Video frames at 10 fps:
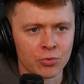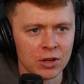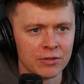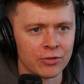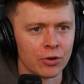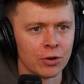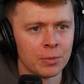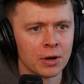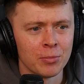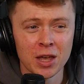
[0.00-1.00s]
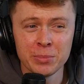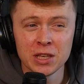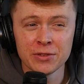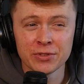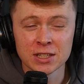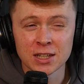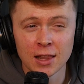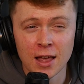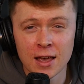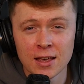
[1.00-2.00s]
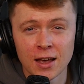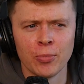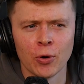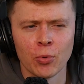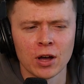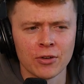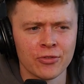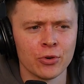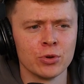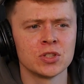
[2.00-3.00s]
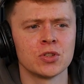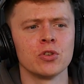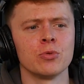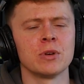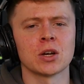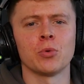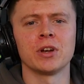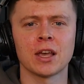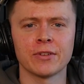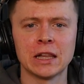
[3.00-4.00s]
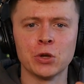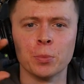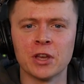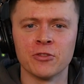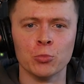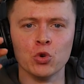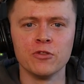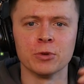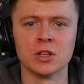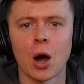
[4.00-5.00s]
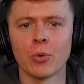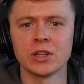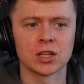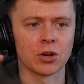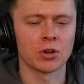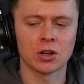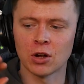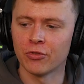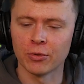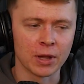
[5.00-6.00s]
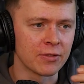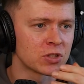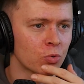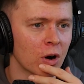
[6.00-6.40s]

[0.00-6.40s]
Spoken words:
reverb, maybe even a delay. But what I'll first do is I want to give it a little bit of movement. I want it to go from left to